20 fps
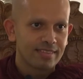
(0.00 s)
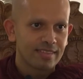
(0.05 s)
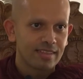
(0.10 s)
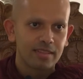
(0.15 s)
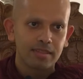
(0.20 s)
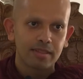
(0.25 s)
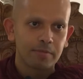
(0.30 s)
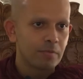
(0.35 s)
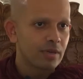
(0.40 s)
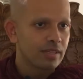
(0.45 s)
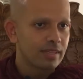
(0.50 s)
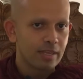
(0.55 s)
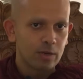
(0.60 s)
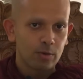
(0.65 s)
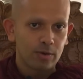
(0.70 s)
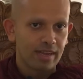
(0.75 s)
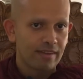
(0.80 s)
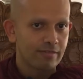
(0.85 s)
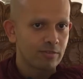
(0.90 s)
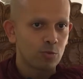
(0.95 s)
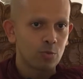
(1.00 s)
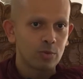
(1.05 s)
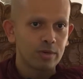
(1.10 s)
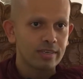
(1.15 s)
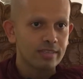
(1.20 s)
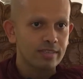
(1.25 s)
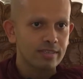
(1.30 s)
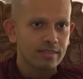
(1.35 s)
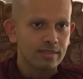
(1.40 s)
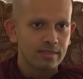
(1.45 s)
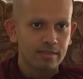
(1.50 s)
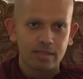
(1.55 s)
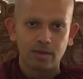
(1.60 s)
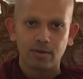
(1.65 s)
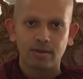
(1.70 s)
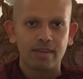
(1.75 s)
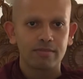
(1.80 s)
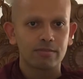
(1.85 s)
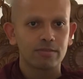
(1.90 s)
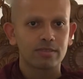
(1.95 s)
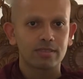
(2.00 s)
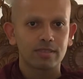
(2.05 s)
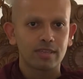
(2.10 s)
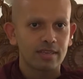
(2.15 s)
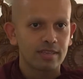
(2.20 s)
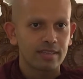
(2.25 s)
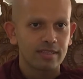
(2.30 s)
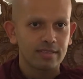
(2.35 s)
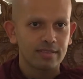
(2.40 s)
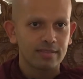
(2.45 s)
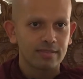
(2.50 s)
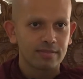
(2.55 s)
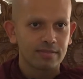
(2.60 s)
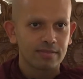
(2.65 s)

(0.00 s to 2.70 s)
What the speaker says: but they don't have to work, they don't have to study,